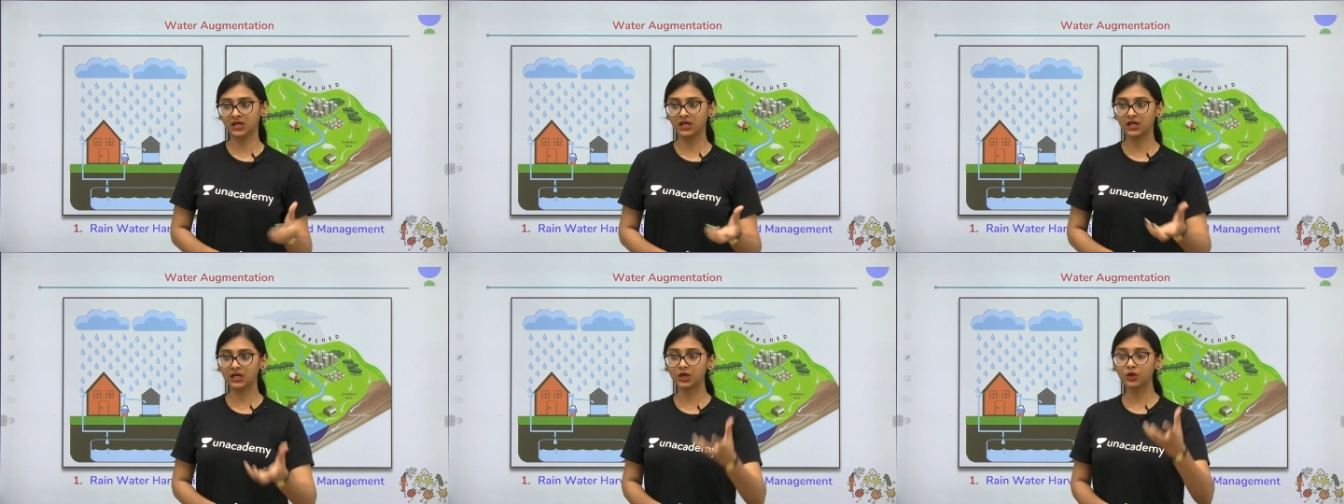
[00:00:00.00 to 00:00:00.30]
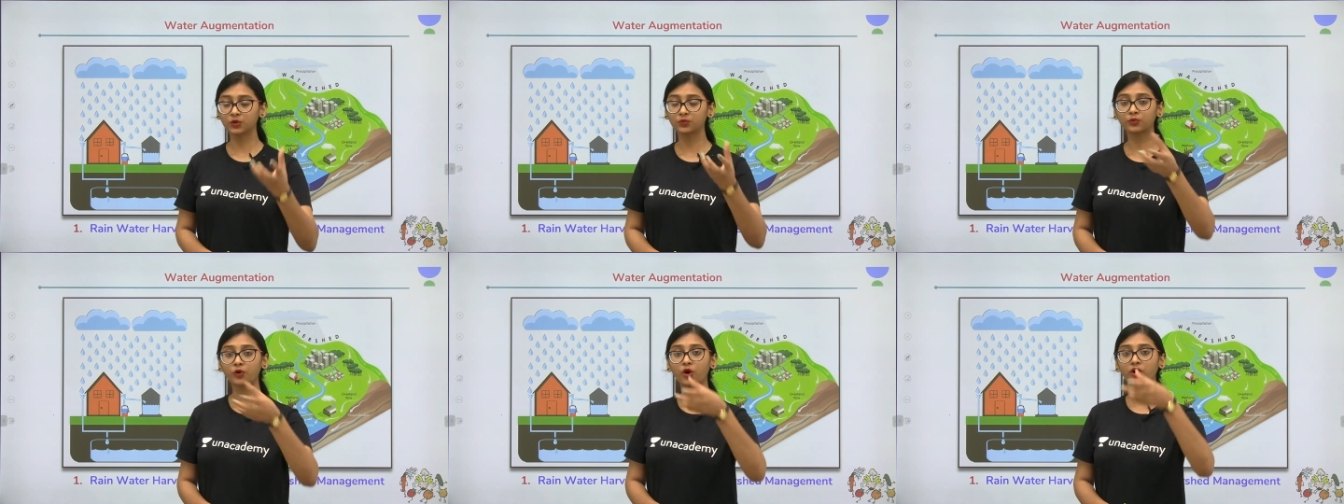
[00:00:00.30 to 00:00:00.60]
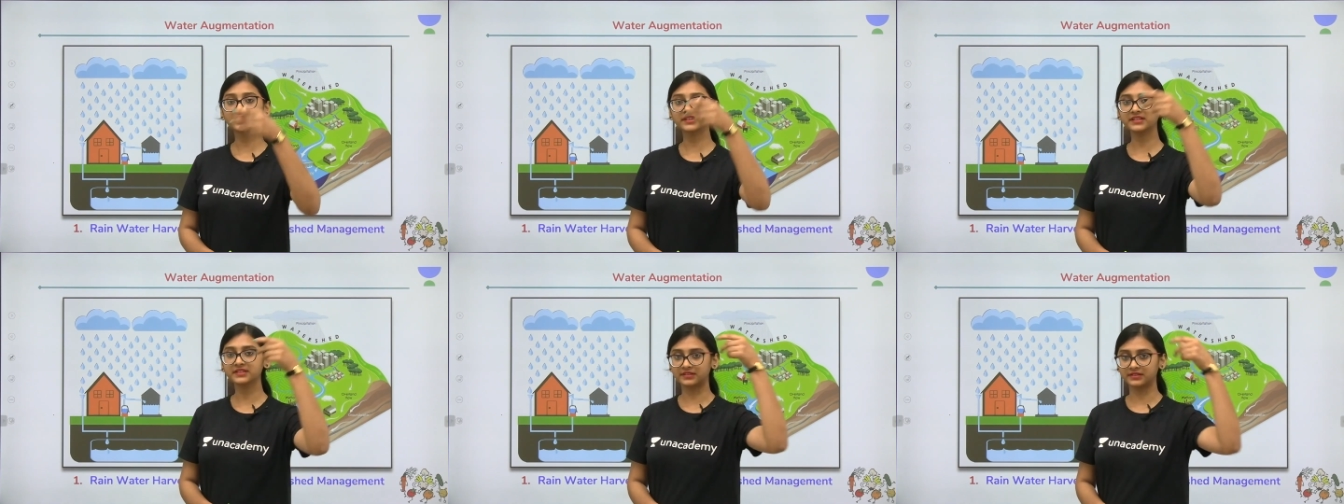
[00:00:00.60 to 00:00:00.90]

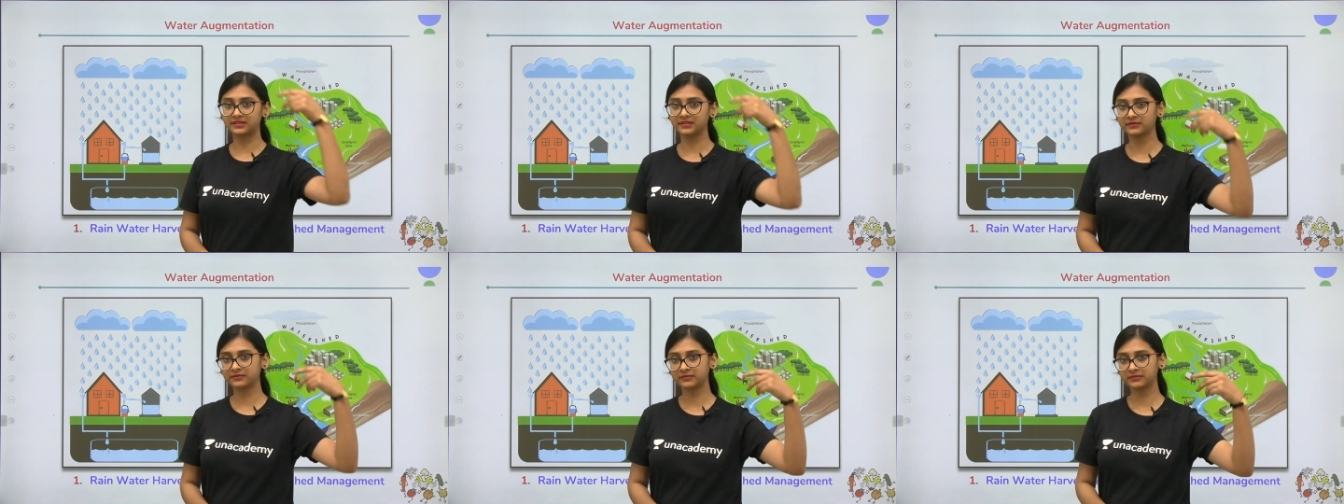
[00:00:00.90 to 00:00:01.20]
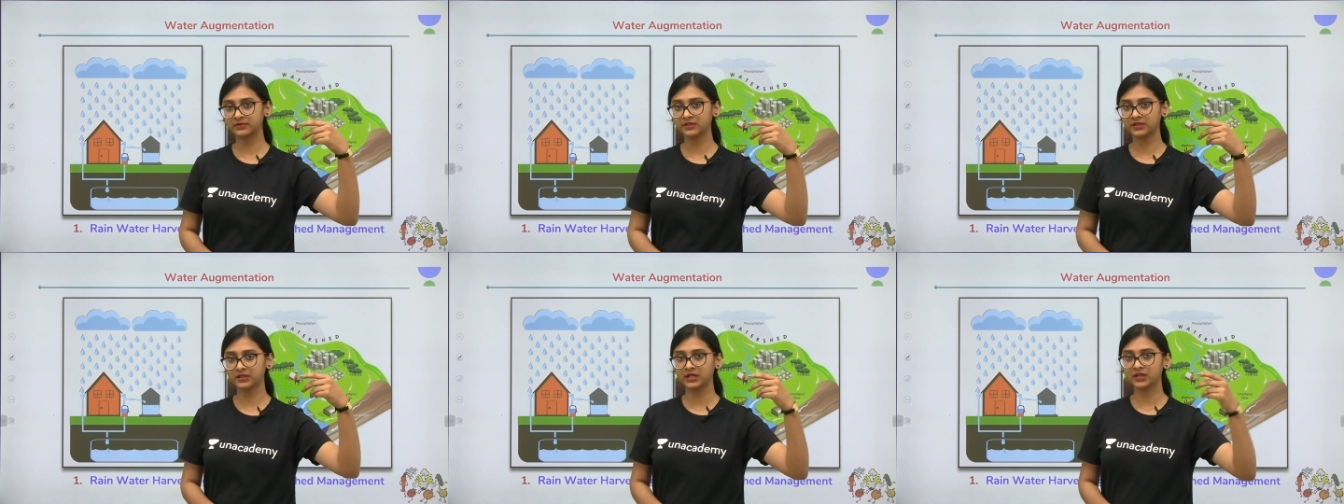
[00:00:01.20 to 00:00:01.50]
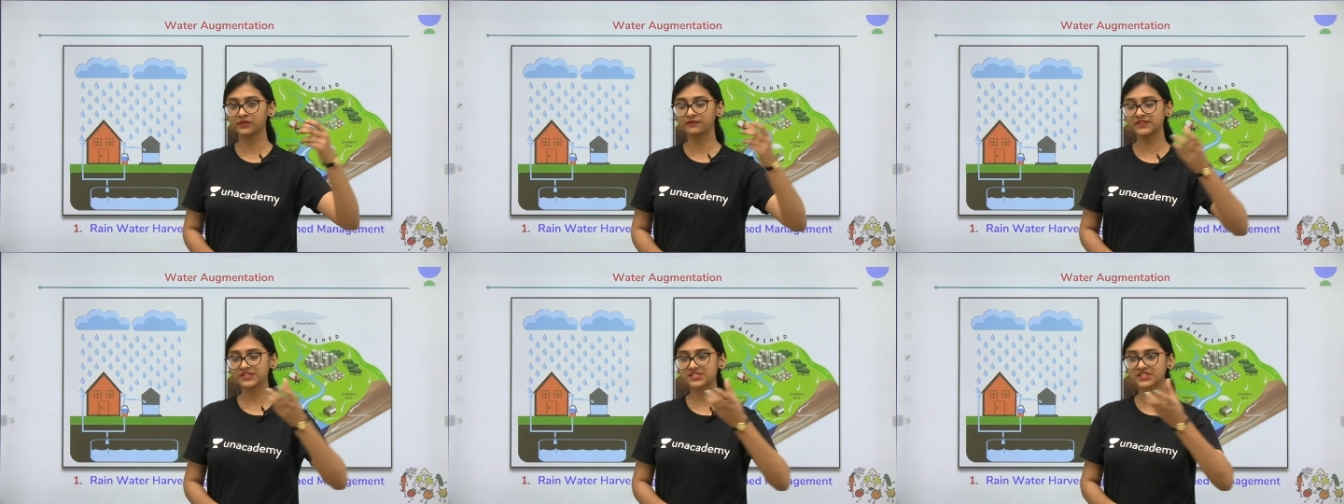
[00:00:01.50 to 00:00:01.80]
water
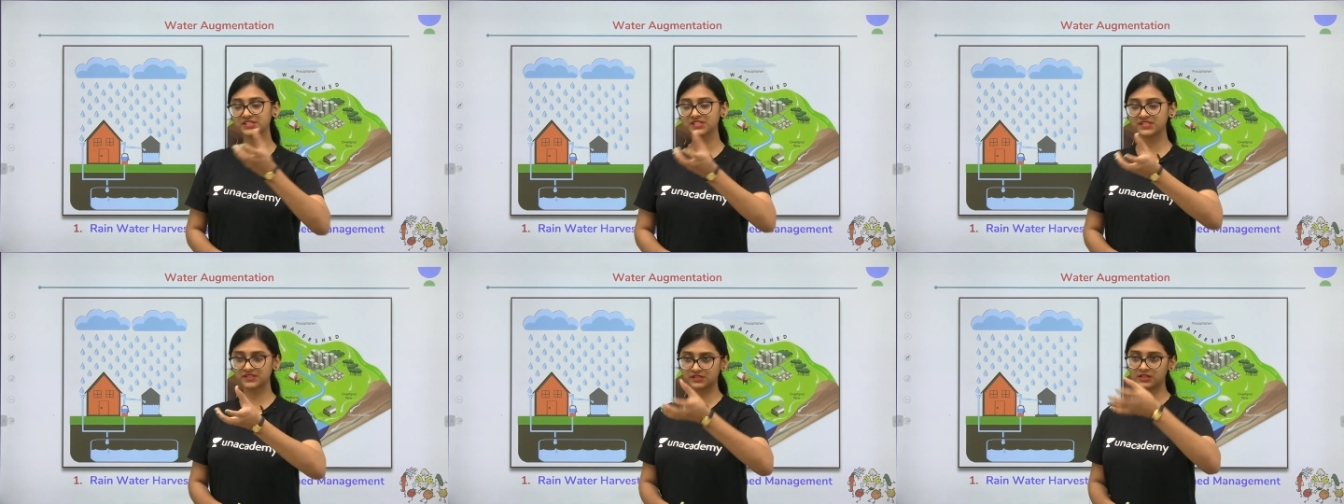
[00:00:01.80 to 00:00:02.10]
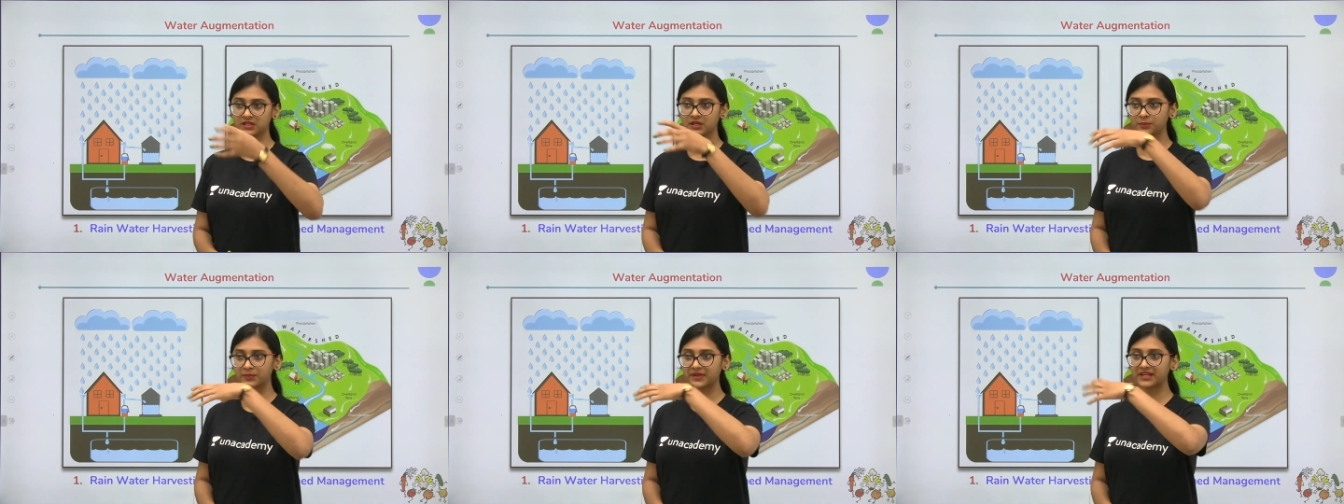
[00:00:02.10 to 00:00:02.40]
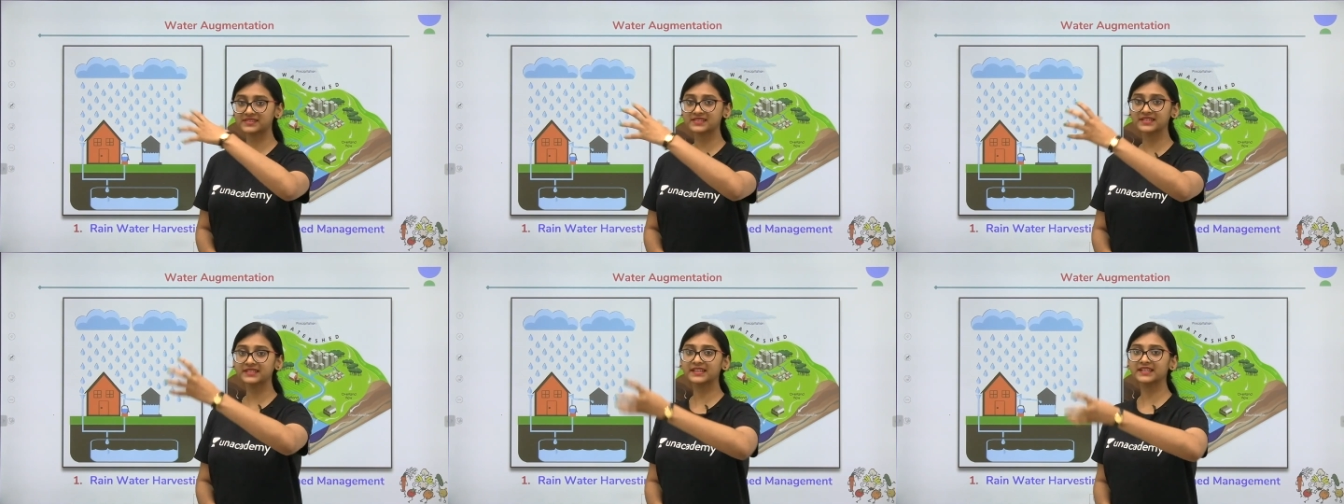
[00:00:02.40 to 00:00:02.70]
which is
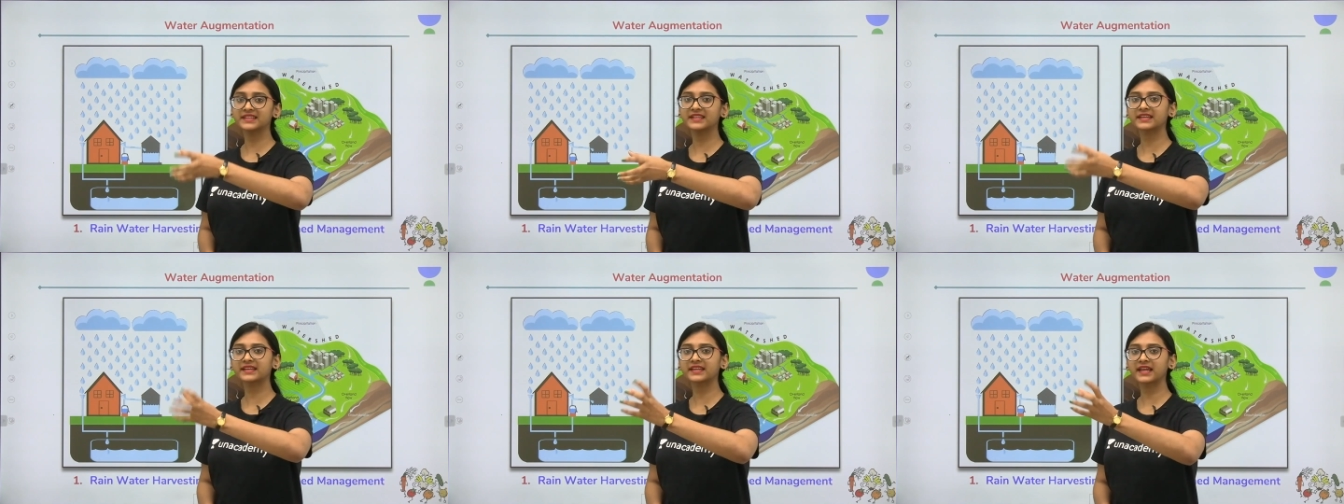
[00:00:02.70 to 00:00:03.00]
present in the